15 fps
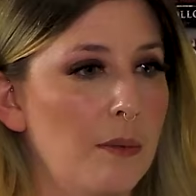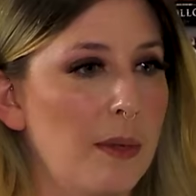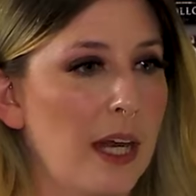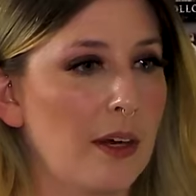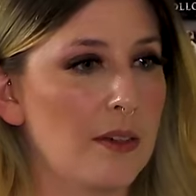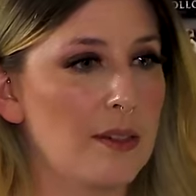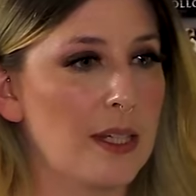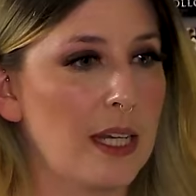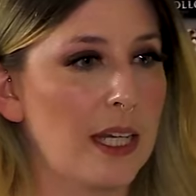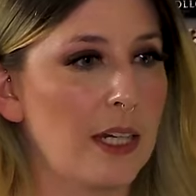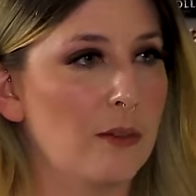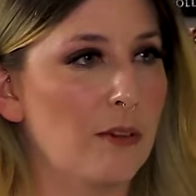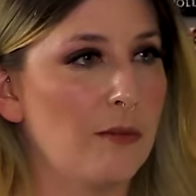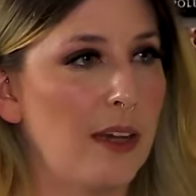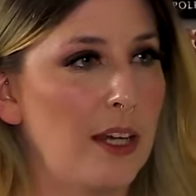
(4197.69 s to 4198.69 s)
the parents
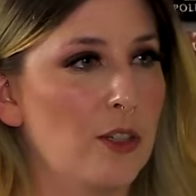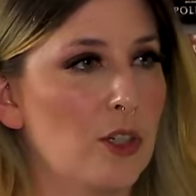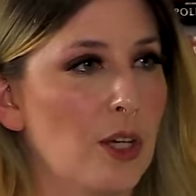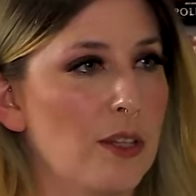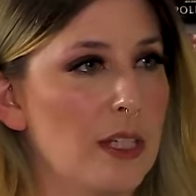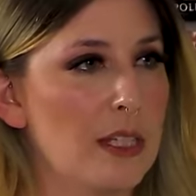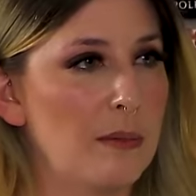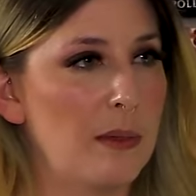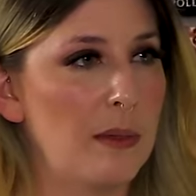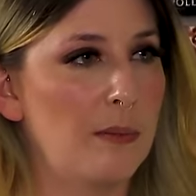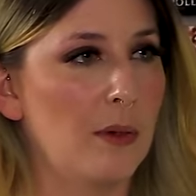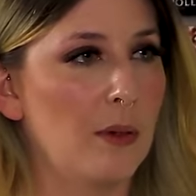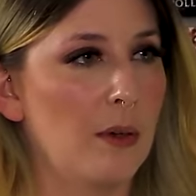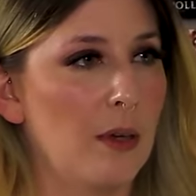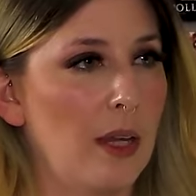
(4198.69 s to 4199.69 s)
getting revenge on these
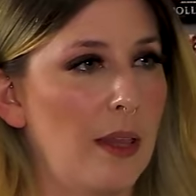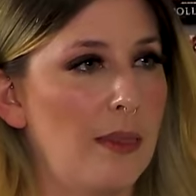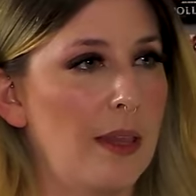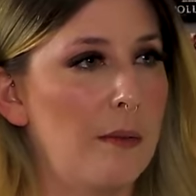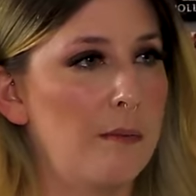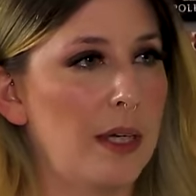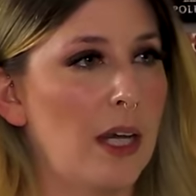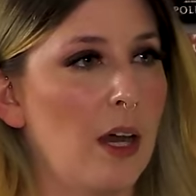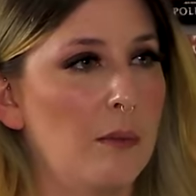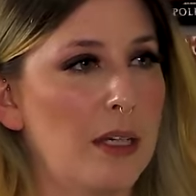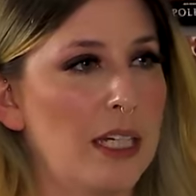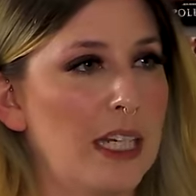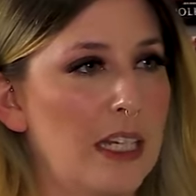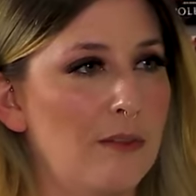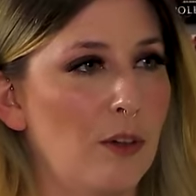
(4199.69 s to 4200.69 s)
people and them
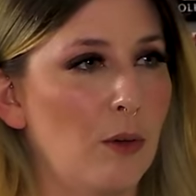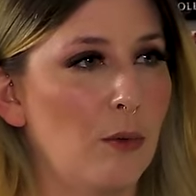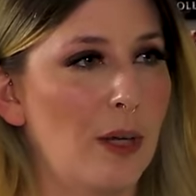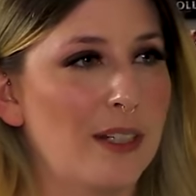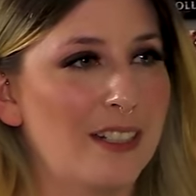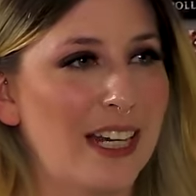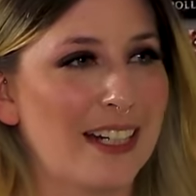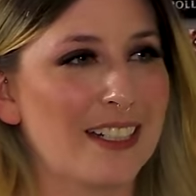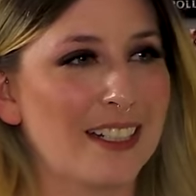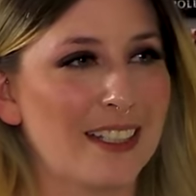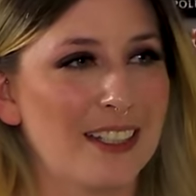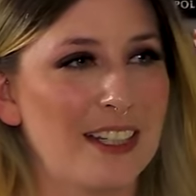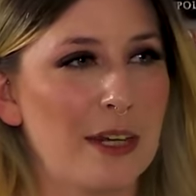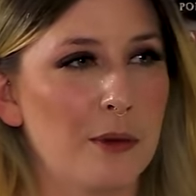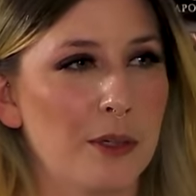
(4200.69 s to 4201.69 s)
becoming evil when
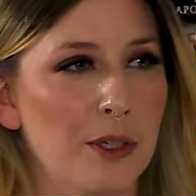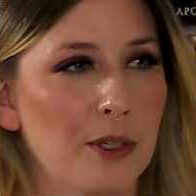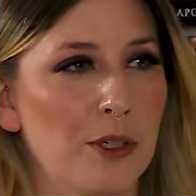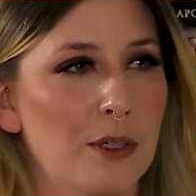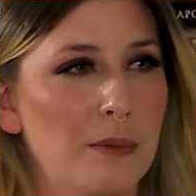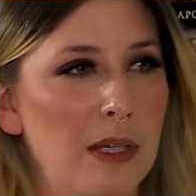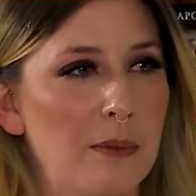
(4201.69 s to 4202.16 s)
technically they were the good